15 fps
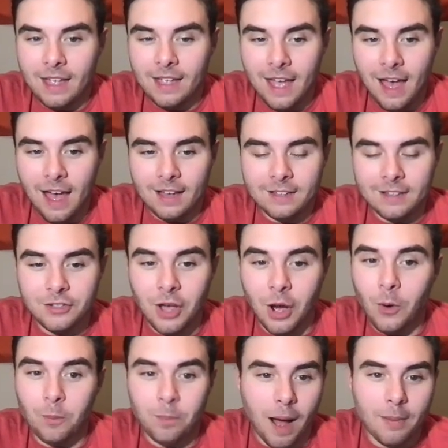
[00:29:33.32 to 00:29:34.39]
Yeah,
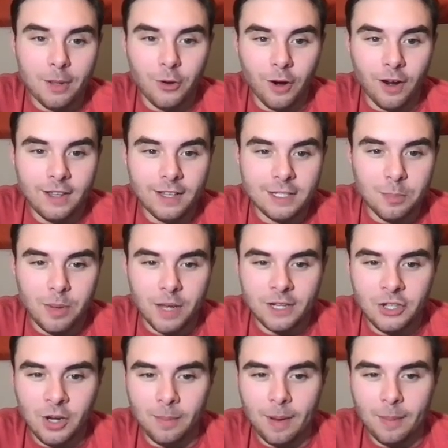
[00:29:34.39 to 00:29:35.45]
so Bobby Green gets a
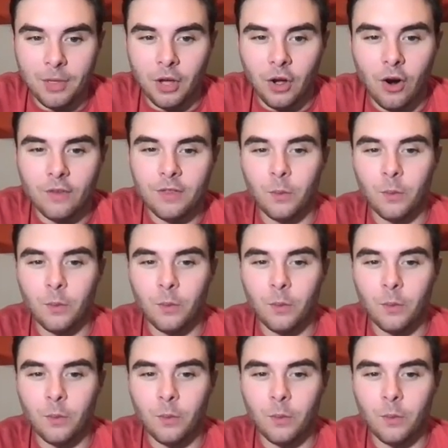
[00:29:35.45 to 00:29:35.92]
big jump up the card,